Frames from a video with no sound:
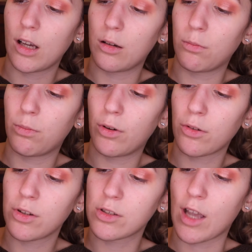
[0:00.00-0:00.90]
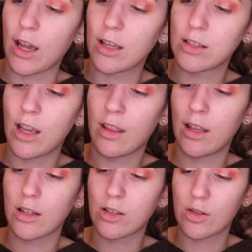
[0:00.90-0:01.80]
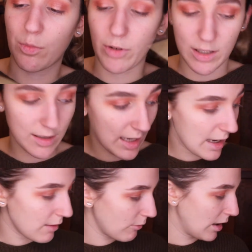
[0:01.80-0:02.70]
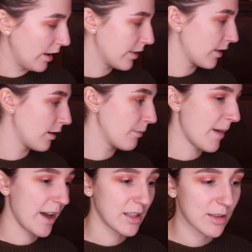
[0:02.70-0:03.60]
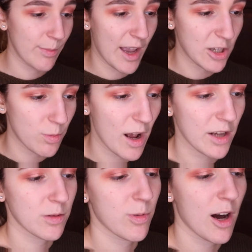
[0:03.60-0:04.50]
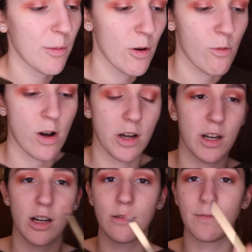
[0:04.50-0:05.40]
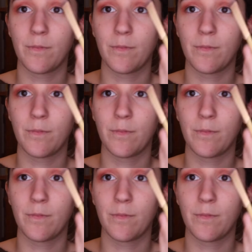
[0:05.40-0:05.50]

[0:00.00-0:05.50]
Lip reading: on both sides and then spritz it with my Smashbox primer water.